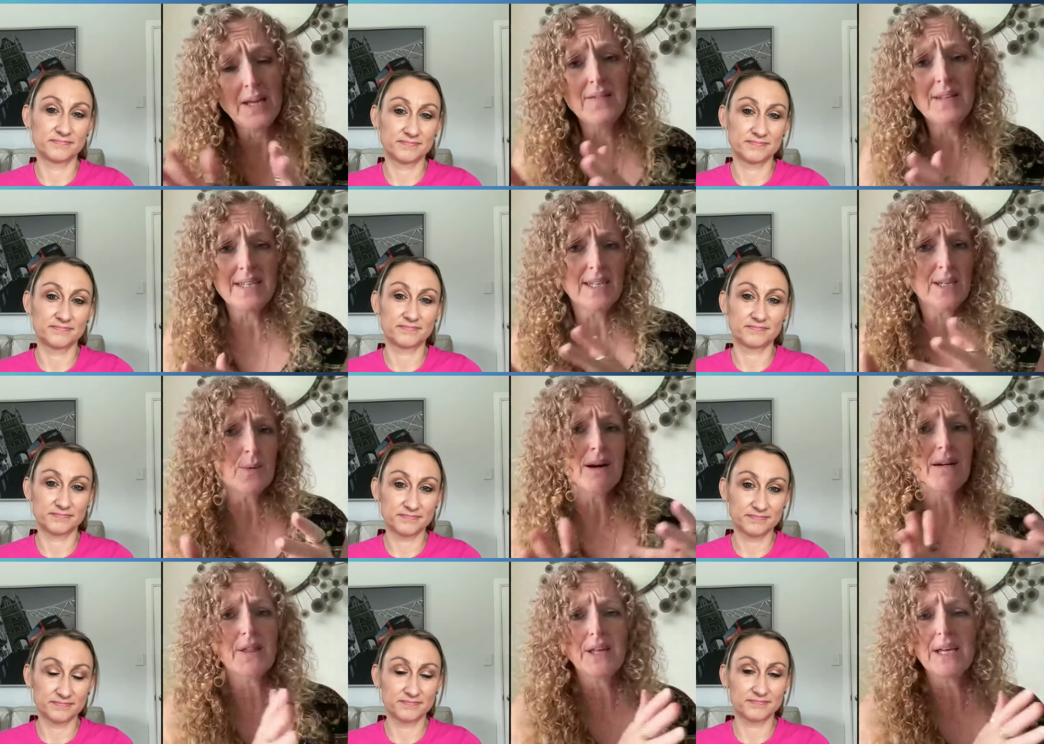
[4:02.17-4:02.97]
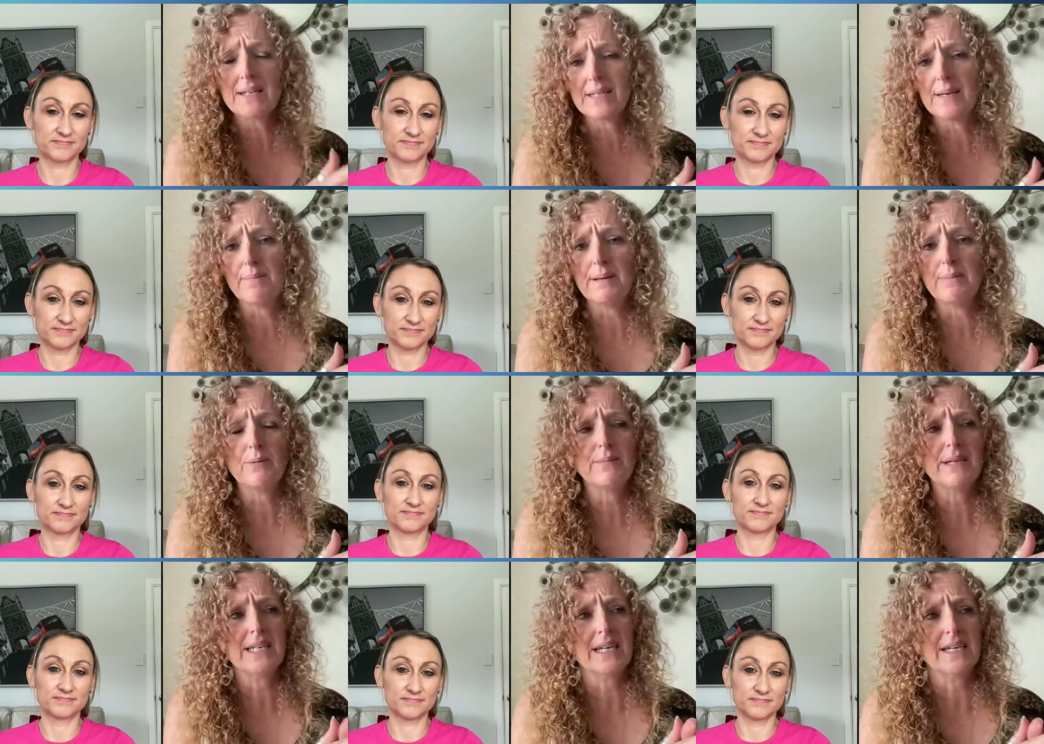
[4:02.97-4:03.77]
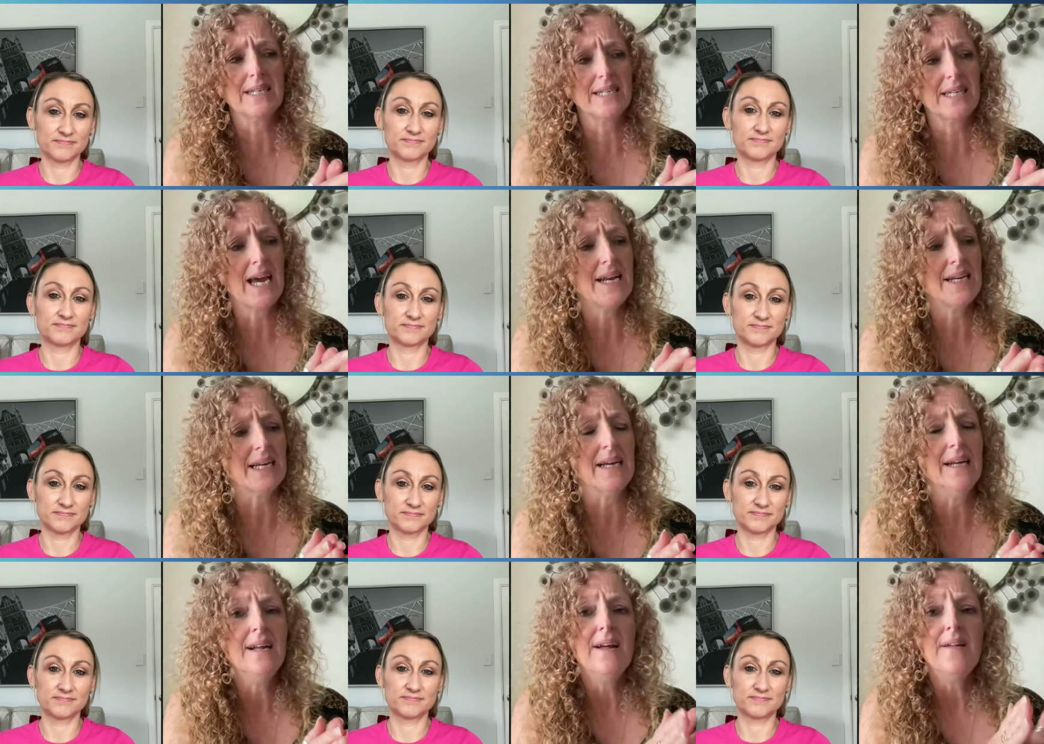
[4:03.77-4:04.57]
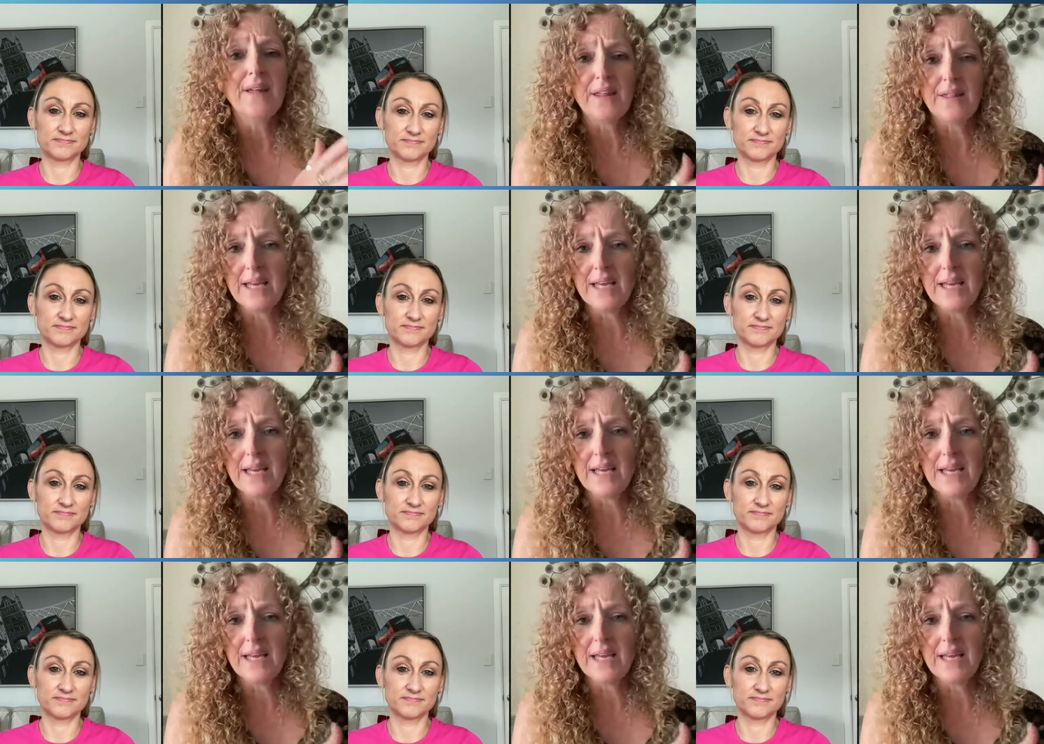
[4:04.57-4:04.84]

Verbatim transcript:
Speaker 1: And this is where I think some people misunderstand it. They